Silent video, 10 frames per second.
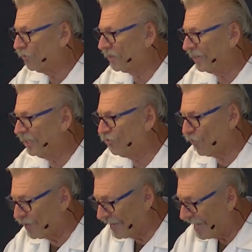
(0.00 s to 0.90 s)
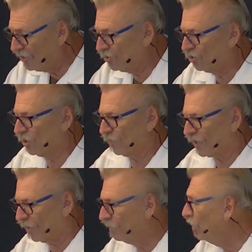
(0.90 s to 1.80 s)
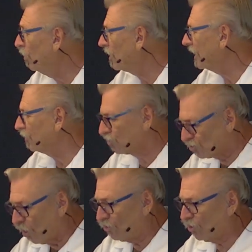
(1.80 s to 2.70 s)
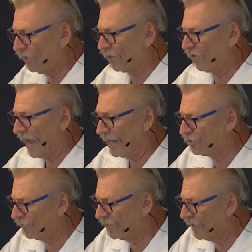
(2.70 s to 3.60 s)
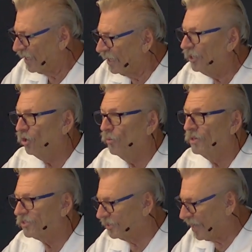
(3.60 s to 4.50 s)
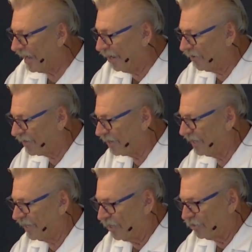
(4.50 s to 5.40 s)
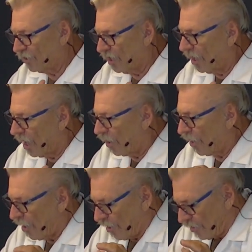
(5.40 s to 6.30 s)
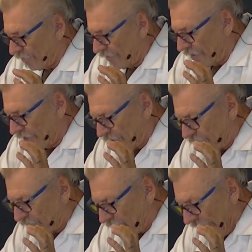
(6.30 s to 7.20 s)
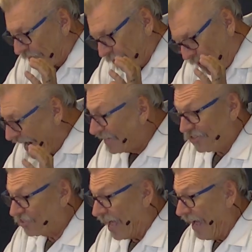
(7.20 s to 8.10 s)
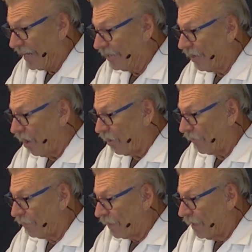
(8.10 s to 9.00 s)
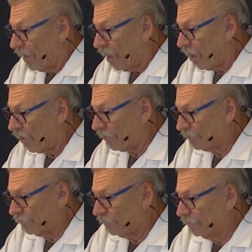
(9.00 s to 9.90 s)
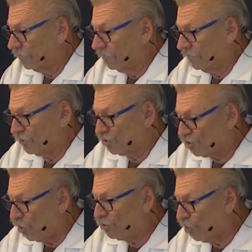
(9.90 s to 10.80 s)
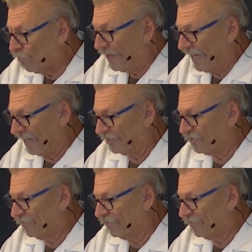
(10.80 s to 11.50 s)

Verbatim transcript: the needs for relationship, community, social interaction. Humans inherently are, are, are and by design, are, are social beings.